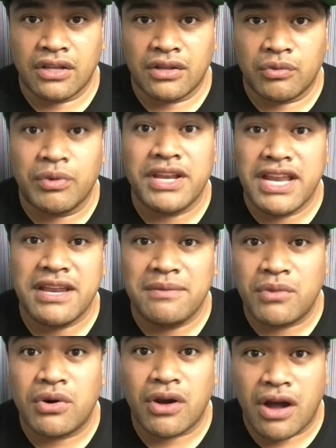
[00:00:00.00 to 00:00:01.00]
we need
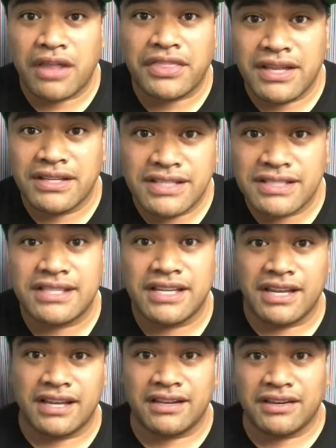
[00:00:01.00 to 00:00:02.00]
more
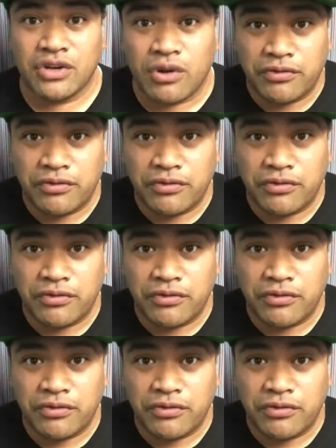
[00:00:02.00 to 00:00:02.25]
authenticity, no